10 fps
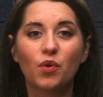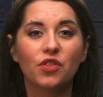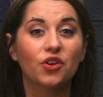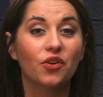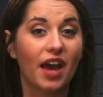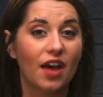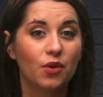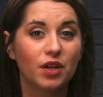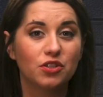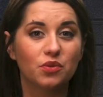whether you're
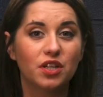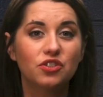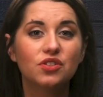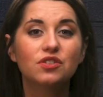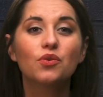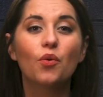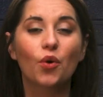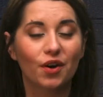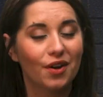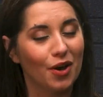gathering donations
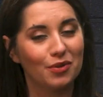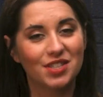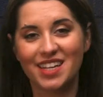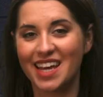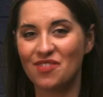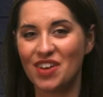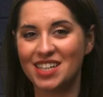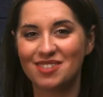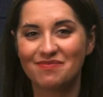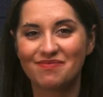or hosting an event.